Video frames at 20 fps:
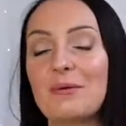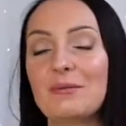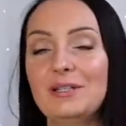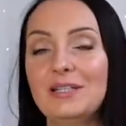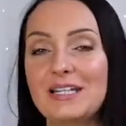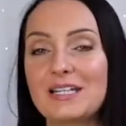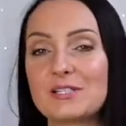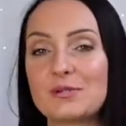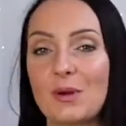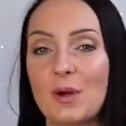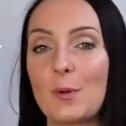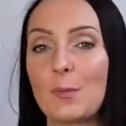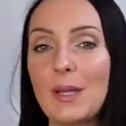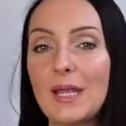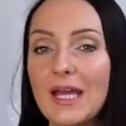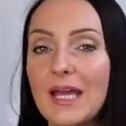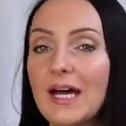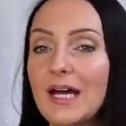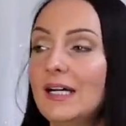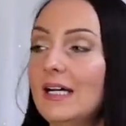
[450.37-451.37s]
I will link to it up
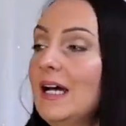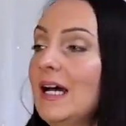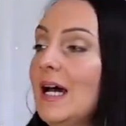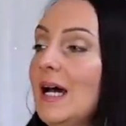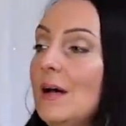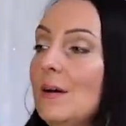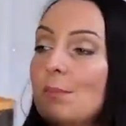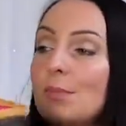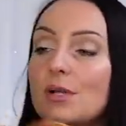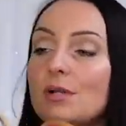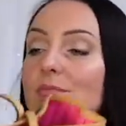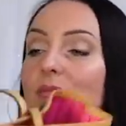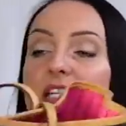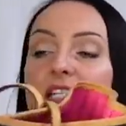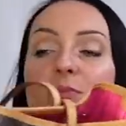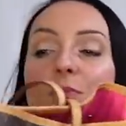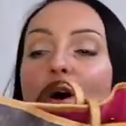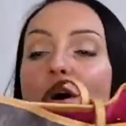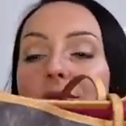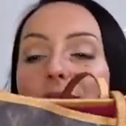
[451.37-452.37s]
here. But
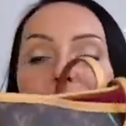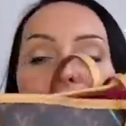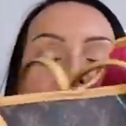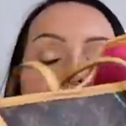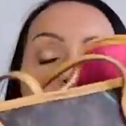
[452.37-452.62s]
this one,